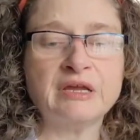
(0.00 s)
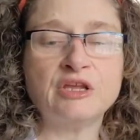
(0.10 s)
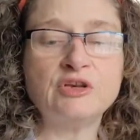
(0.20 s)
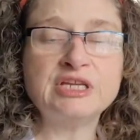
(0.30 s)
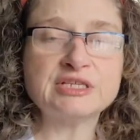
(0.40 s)

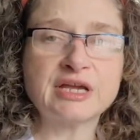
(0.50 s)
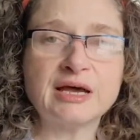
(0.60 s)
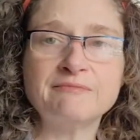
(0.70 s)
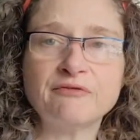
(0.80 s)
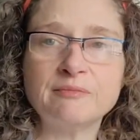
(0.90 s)
You need to
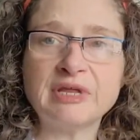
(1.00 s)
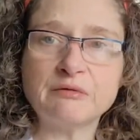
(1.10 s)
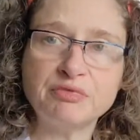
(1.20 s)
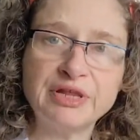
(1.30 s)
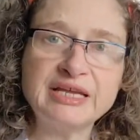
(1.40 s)
come from
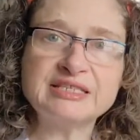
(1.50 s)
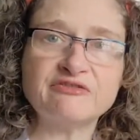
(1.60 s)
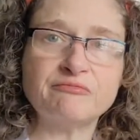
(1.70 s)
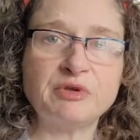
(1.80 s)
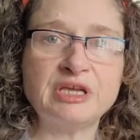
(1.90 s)
that place
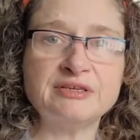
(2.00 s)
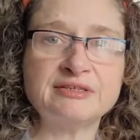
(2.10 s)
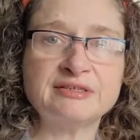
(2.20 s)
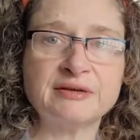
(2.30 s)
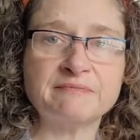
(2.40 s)
of
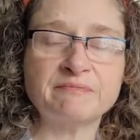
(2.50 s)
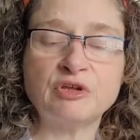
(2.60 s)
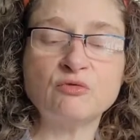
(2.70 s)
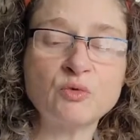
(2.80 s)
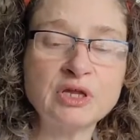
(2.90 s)
peace.
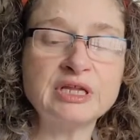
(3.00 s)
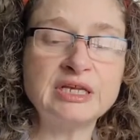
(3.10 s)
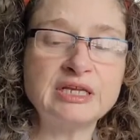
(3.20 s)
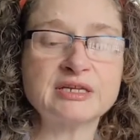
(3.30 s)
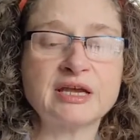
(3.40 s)
You really
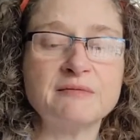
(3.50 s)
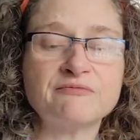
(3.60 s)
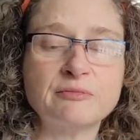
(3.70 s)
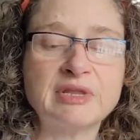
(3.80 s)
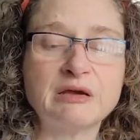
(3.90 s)
need to come
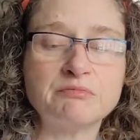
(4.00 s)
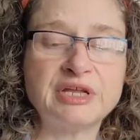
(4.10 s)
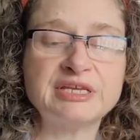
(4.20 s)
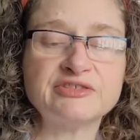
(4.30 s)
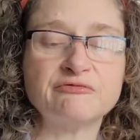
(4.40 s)
from that
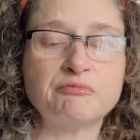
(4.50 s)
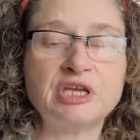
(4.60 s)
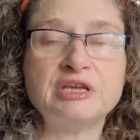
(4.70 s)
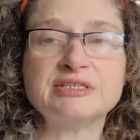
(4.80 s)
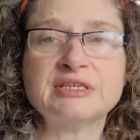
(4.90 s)
place of
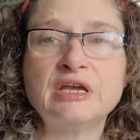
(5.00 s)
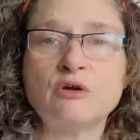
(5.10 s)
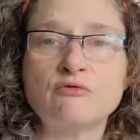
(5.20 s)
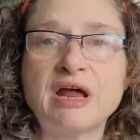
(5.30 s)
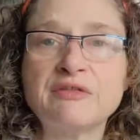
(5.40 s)
peace
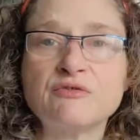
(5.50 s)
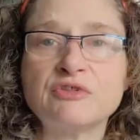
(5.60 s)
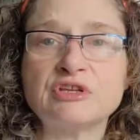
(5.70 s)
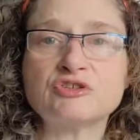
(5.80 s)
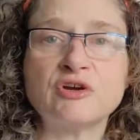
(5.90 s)
rather
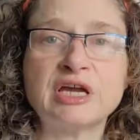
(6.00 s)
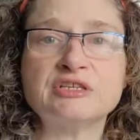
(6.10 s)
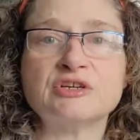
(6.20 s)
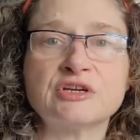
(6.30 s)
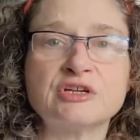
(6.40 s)
than trying
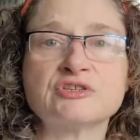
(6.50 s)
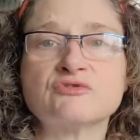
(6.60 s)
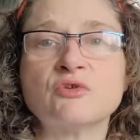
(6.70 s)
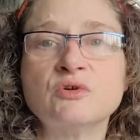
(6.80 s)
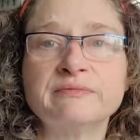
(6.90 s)
to
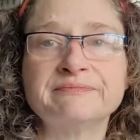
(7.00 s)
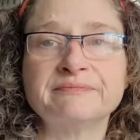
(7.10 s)
control.